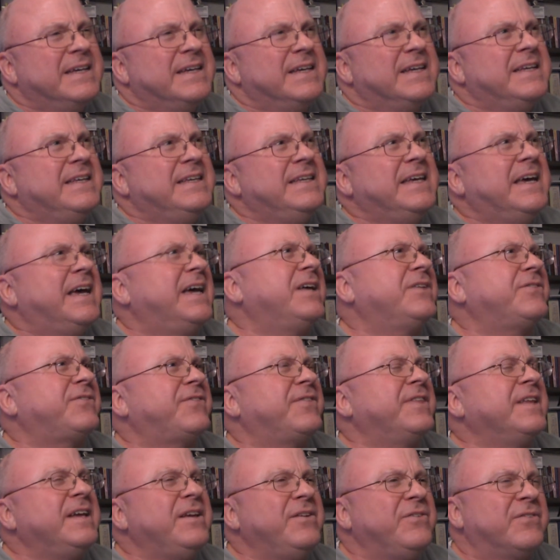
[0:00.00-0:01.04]
Yes,
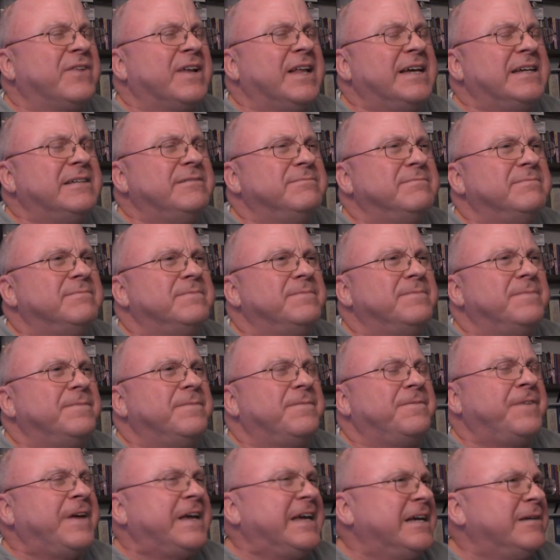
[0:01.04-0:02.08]
things like
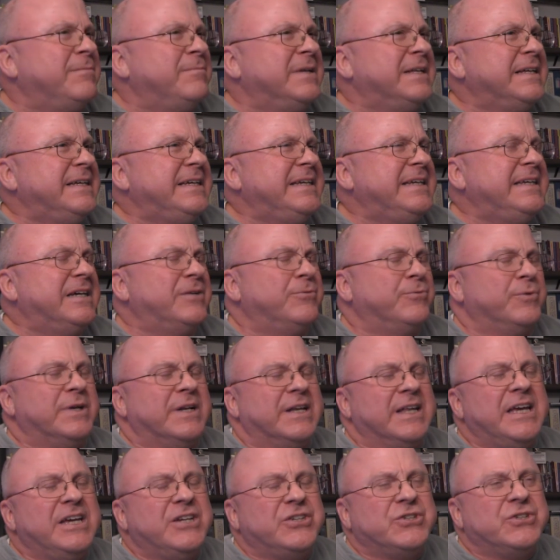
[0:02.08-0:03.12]
family and
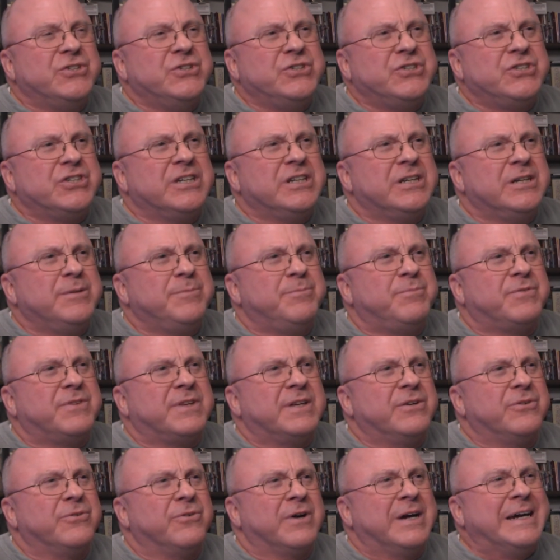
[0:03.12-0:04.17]
relationships
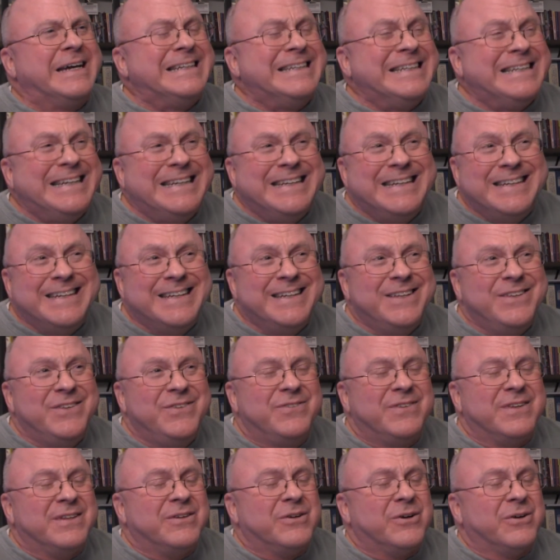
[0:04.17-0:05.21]
and
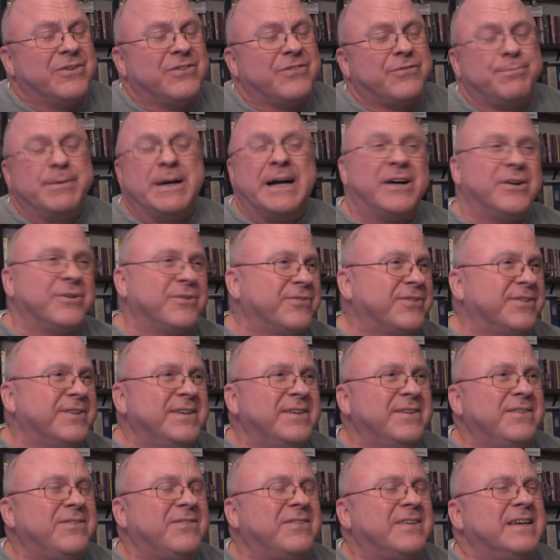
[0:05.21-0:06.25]
grandkids and our
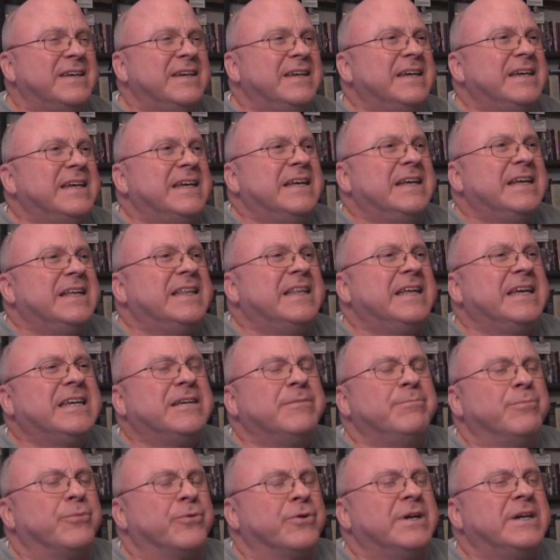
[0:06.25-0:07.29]
spouses, they
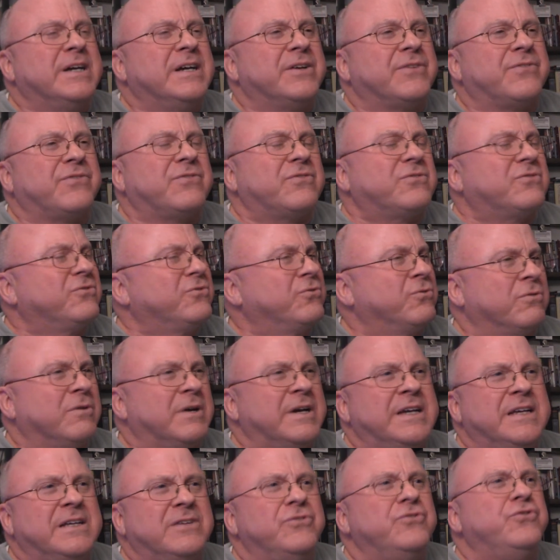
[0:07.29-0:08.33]
can bring us
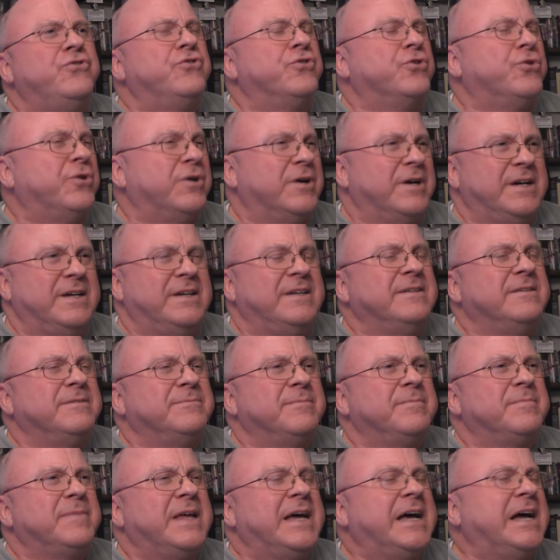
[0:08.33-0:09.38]
great joy.
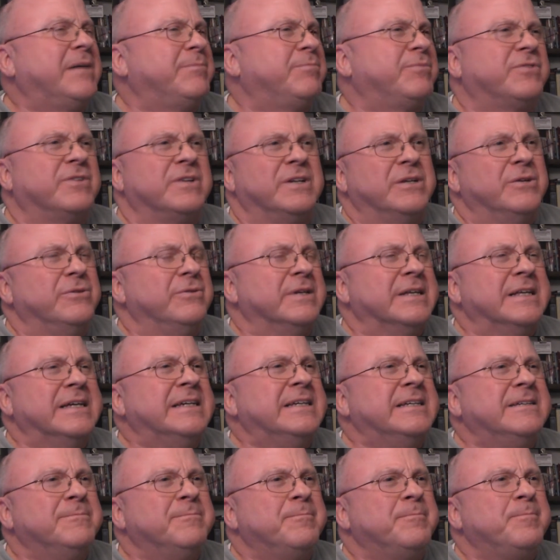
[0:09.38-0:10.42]
Absolutely.